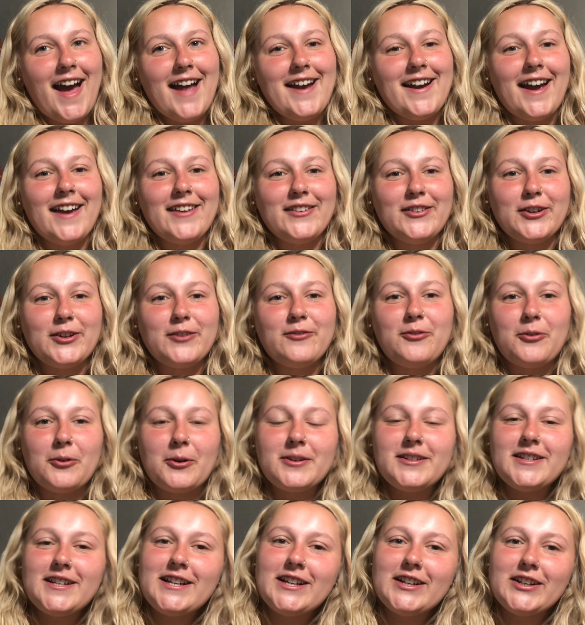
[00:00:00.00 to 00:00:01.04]
and I look
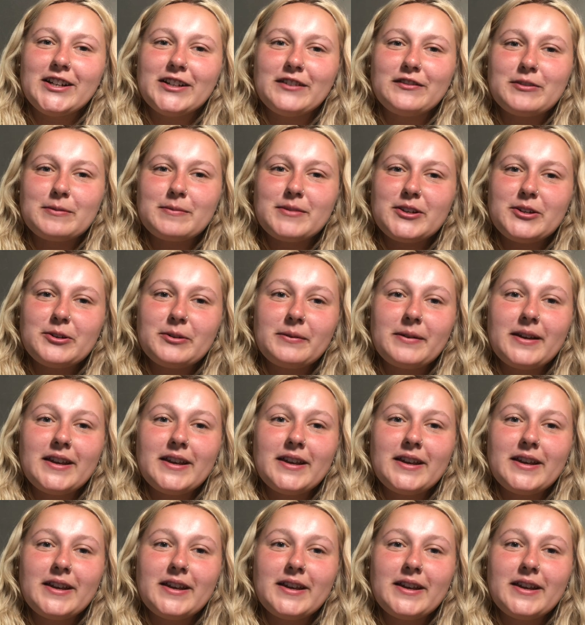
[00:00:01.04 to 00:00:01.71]
forward to hearing from you.